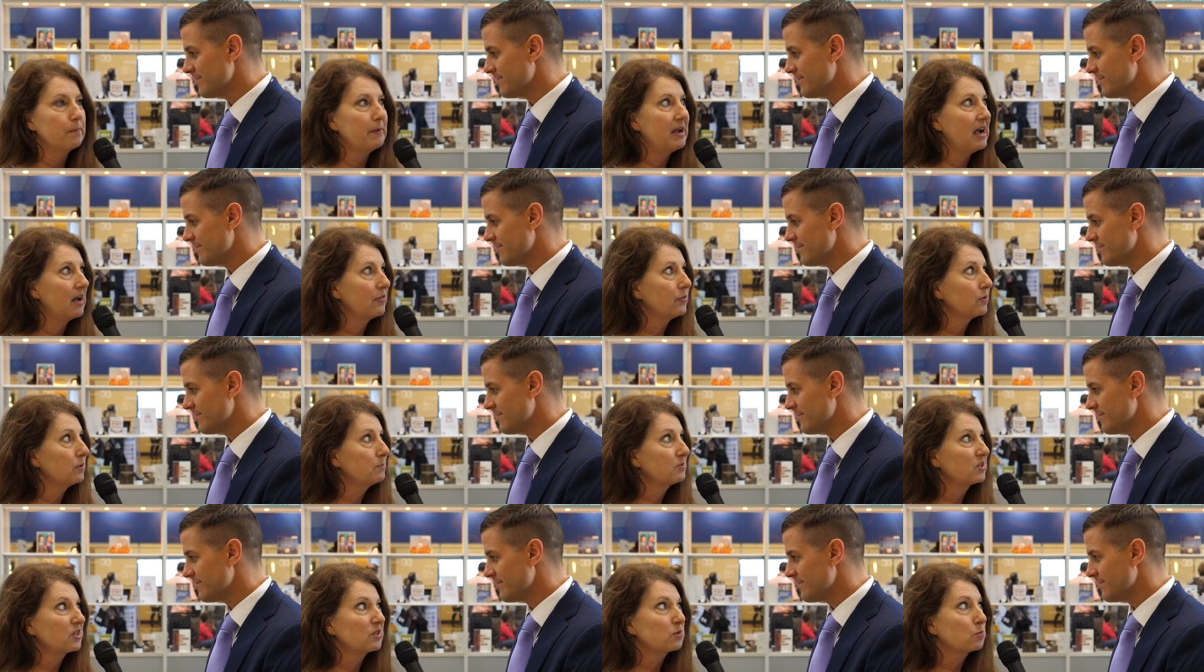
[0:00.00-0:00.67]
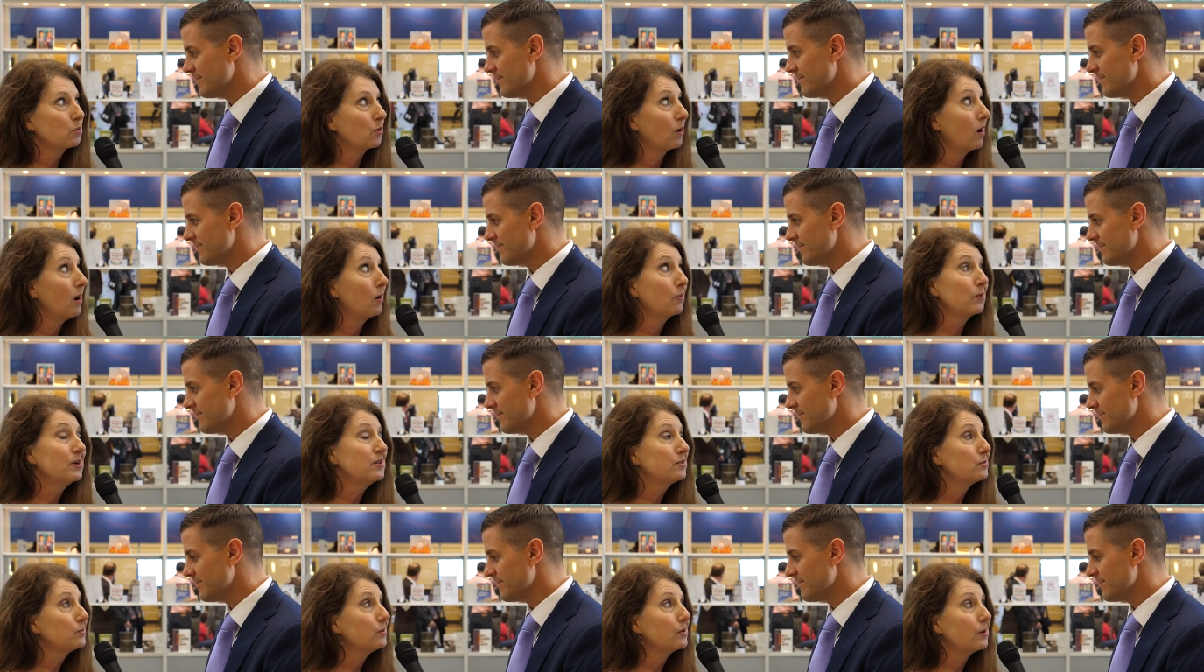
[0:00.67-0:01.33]
Speaker 1: your bathrooms because we're all
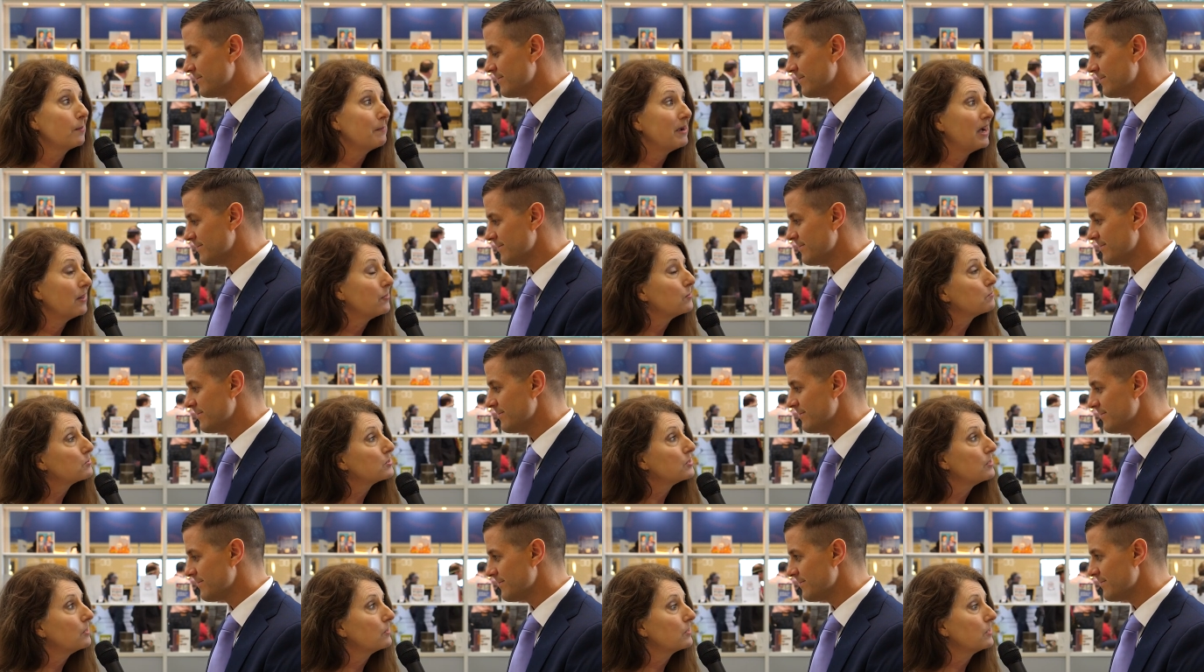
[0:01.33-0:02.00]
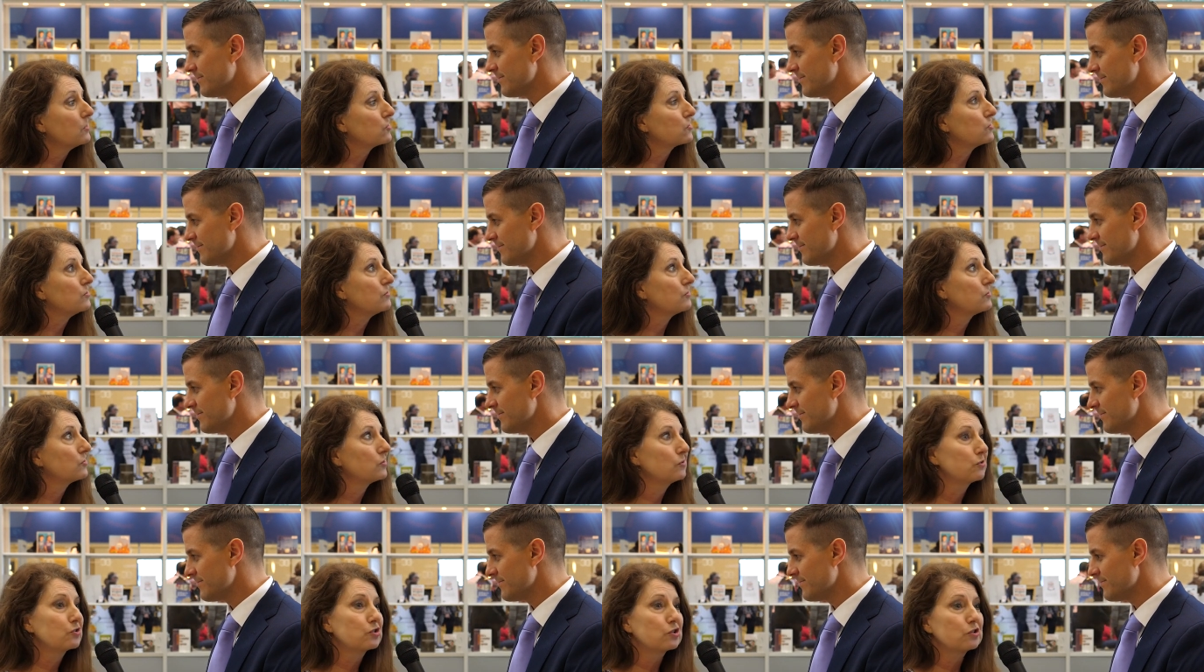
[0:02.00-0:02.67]
redoing our bathrooms and our
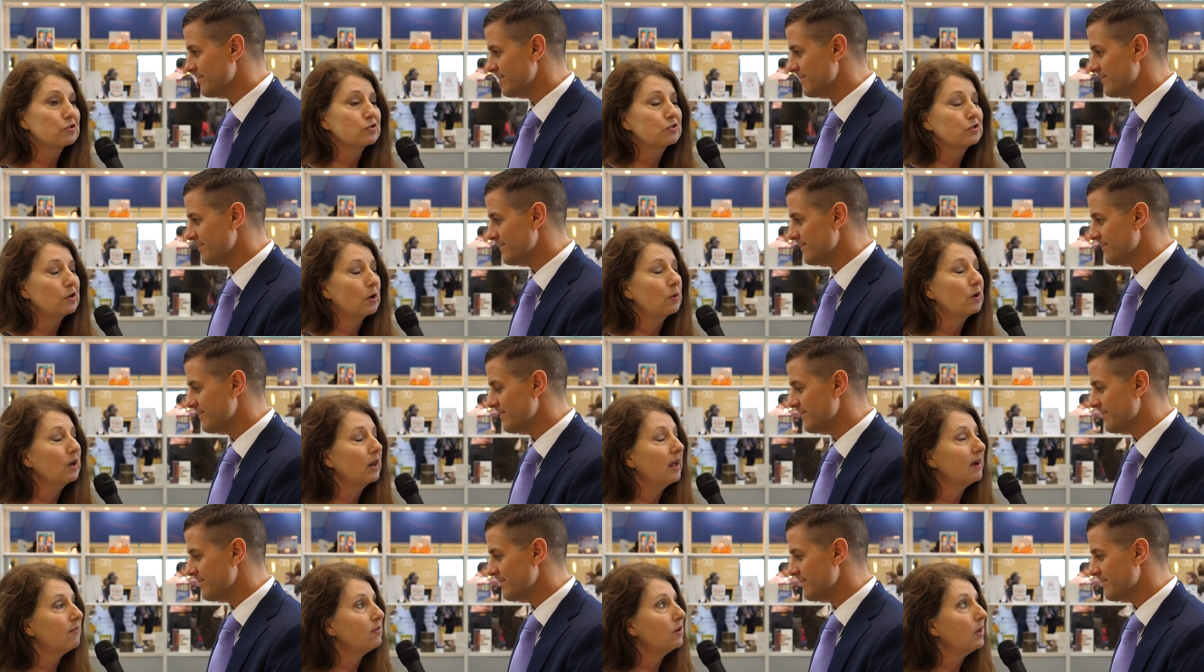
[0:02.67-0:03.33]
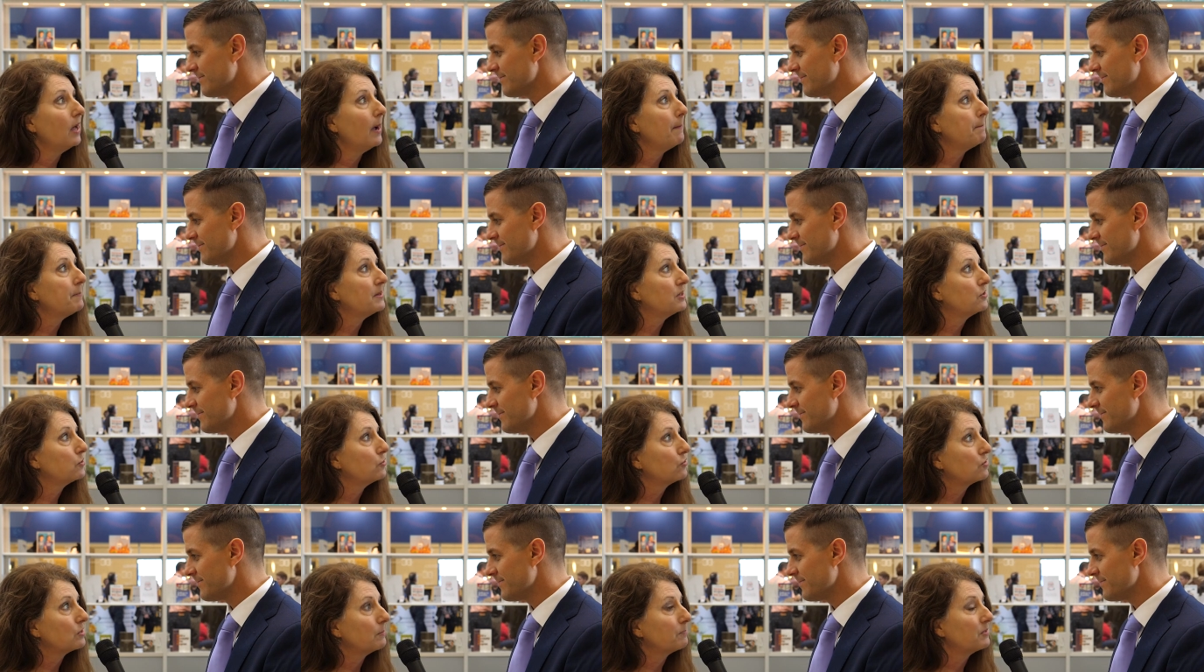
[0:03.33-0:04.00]
kitchens. So just go a level up
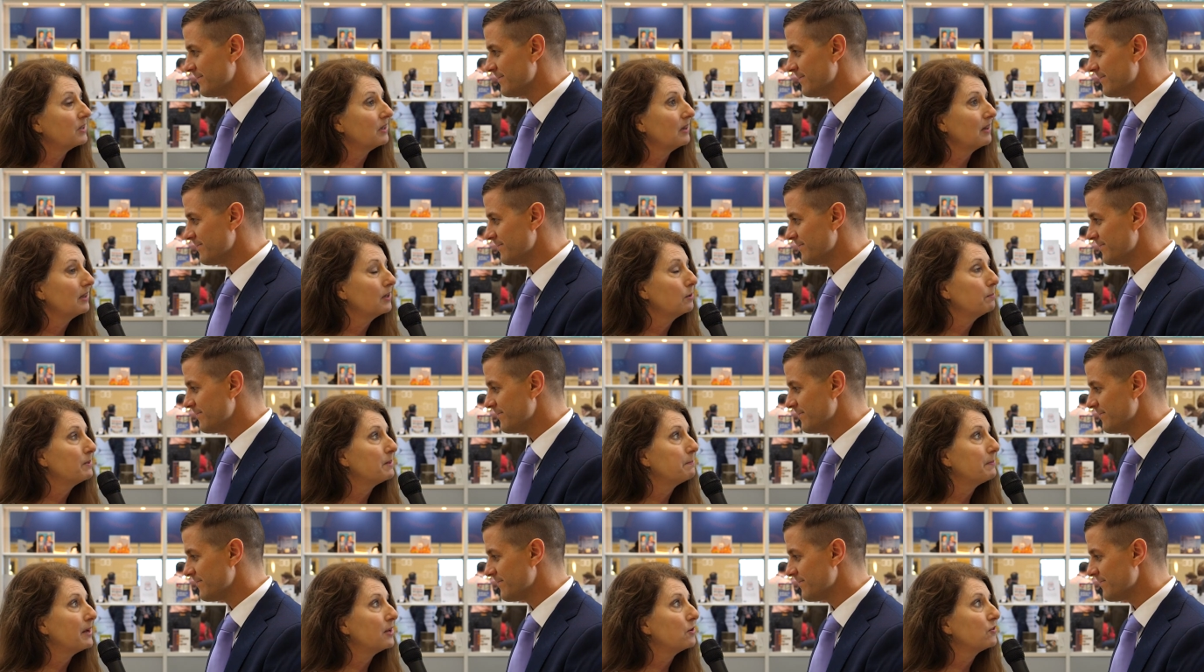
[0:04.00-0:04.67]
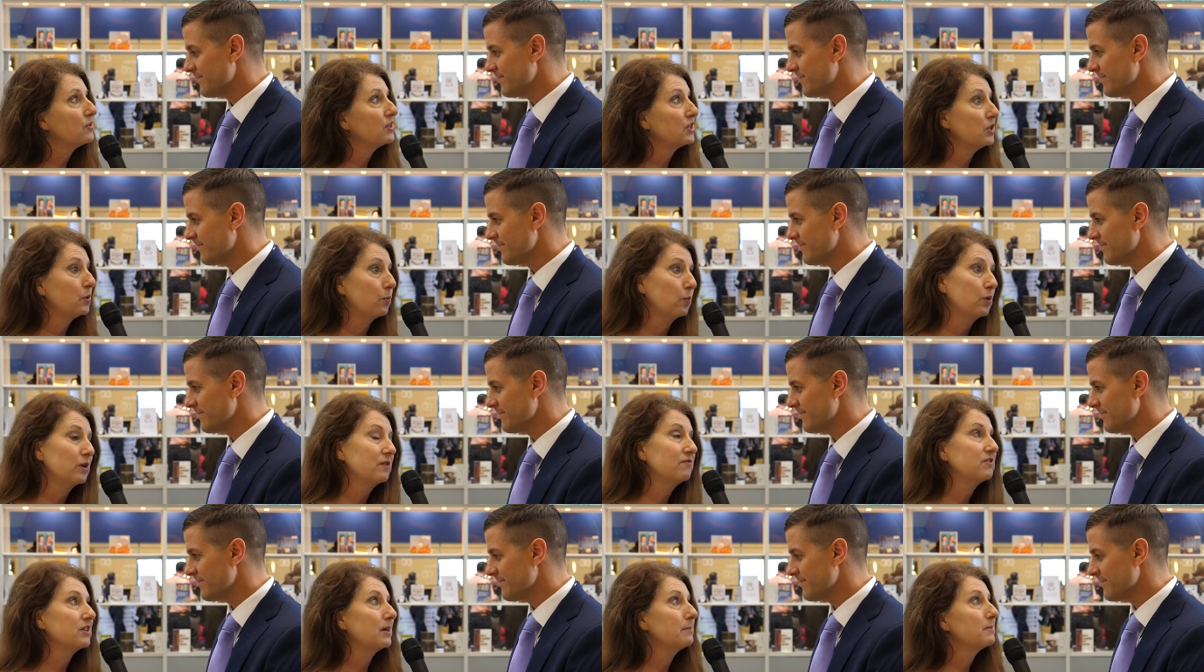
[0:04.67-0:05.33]
and do something a little bit better than you
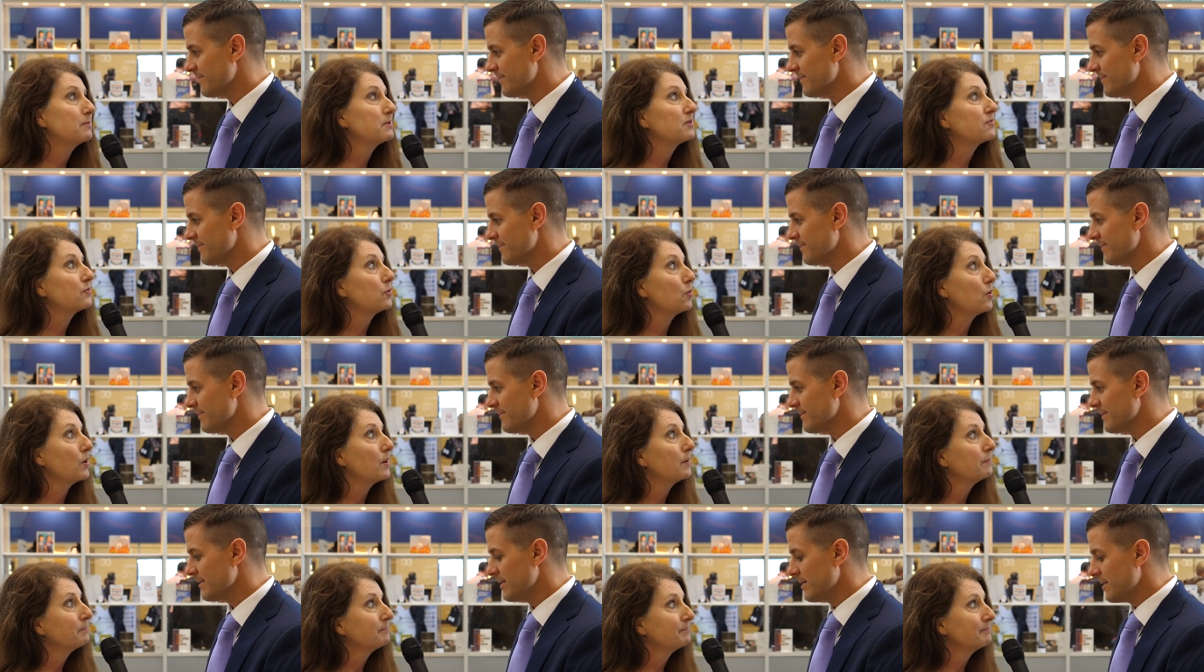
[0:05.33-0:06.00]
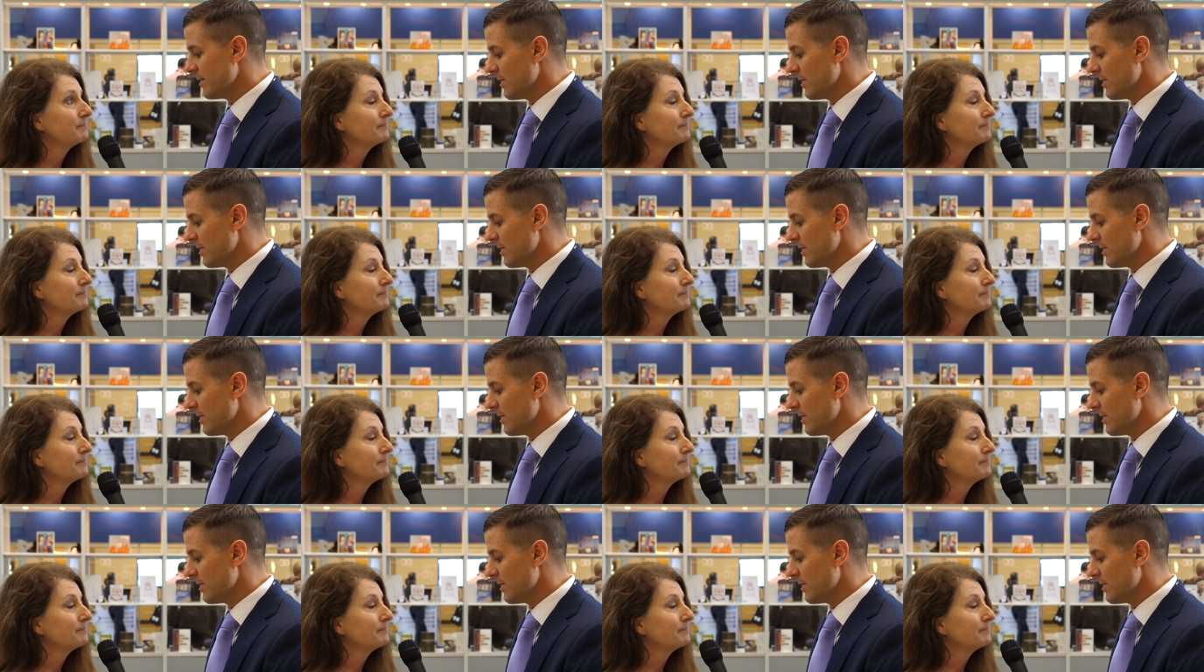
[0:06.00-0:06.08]
would have done before.